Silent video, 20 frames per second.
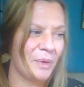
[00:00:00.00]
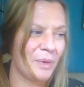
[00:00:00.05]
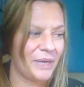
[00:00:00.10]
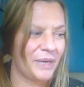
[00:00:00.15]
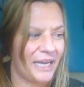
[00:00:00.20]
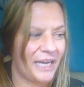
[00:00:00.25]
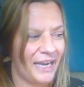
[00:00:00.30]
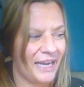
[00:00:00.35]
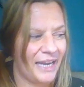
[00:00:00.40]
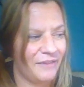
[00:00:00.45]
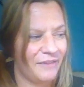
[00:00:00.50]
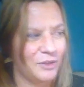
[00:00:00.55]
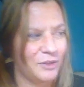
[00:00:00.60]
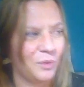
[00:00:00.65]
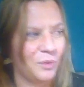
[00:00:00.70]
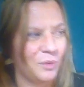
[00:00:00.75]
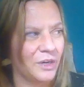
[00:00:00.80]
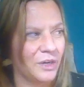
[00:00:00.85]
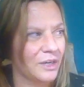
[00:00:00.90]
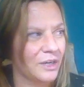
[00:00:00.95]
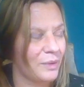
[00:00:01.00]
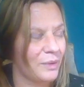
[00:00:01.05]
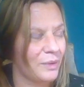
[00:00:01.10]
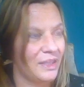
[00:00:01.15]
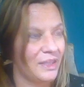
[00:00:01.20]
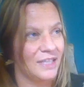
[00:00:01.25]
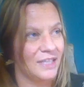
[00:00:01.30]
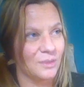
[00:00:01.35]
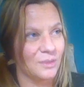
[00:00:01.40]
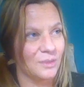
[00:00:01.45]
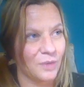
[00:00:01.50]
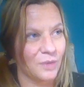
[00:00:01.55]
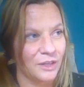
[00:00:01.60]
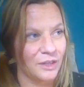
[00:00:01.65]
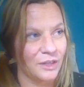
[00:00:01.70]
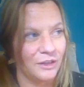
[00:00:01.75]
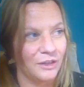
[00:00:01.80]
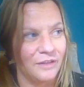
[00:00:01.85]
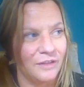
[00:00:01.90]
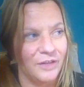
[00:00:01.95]
But when I have to work with this
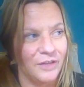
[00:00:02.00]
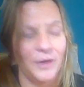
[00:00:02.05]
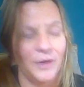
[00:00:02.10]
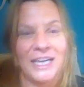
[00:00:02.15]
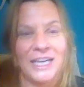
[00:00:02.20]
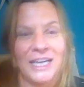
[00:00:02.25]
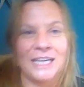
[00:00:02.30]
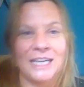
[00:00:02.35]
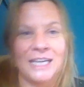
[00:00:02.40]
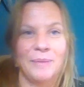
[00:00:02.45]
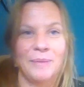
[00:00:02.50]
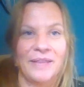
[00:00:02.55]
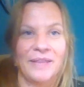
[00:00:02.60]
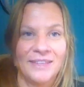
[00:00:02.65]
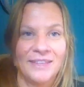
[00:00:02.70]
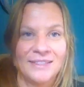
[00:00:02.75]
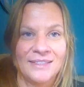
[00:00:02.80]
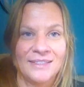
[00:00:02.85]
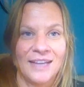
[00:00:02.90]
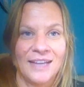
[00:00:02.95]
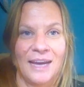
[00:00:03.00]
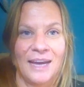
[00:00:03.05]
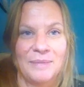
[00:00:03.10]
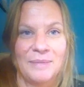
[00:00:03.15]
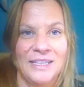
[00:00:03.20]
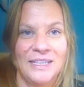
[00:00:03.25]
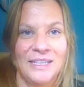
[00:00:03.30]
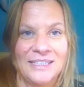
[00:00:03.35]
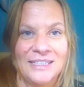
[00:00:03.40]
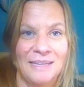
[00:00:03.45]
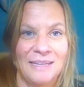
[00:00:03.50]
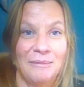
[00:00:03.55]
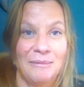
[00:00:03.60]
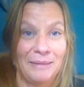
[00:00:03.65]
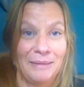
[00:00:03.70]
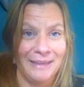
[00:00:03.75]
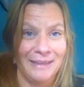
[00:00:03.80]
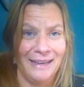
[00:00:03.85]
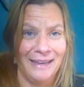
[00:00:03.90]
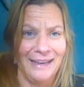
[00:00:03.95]
world of, no, I need it by this time, and this time
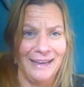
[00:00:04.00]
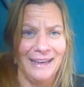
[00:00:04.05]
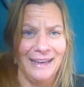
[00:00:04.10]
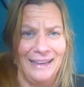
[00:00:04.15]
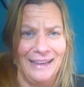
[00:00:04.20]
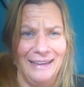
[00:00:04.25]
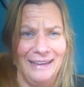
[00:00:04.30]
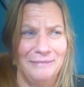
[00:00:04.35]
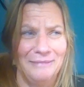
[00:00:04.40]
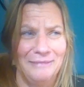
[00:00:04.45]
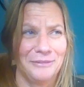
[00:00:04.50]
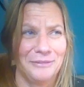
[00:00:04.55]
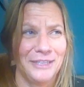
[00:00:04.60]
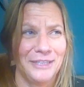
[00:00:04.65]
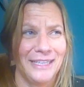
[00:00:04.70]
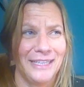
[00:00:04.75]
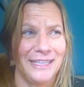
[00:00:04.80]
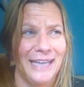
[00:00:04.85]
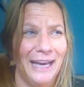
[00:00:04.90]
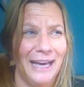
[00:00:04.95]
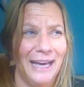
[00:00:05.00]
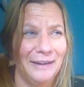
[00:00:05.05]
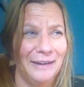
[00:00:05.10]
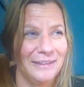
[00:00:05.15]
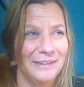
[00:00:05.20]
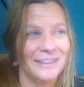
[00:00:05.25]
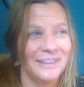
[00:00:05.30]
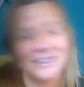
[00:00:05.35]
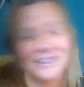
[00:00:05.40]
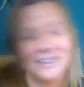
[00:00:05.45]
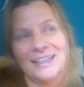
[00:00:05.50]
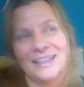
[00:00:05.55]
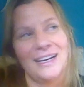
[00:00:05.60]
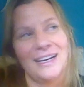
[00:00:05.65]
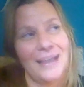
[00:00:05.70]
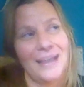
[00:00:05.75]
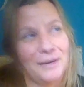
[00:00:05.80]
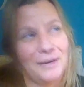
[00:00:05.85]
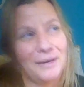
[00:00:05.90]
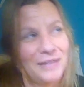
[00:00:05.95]
I'm like, ah, I'm freaking out,
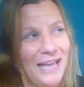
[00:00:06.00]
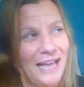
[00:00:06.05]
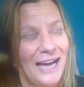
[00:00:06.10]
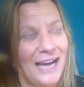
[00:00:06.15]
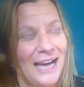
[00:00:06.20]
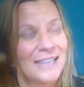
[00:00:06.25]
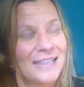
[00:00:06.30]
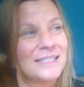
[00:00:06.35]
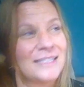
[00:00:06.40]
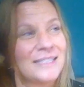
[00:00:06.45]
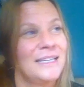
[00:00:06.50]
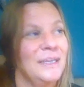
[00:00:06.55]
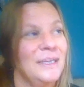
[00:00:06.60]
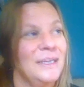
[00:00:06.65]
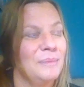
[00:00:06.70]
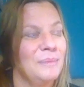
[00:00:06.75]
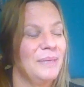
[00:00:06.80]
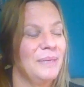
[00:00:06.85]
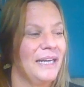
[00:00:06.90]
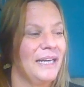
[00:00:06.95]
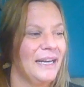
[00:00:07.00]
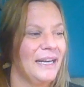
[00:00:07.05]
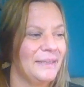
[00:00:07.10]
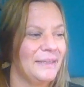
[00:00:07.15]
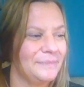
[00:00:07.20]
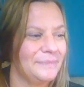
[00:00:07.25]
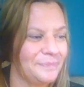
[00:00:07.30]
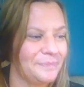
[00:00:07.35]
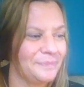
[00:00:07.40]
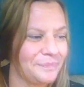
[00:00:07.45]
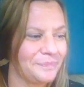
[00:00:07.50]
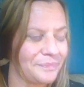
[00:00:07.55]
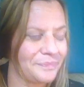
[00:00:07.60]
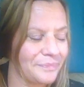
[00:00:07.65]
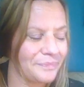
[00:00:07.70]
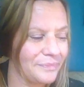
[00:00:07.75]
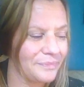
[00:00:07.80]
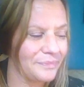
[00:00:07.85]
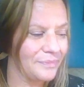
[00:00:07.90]
I can't relax. But um,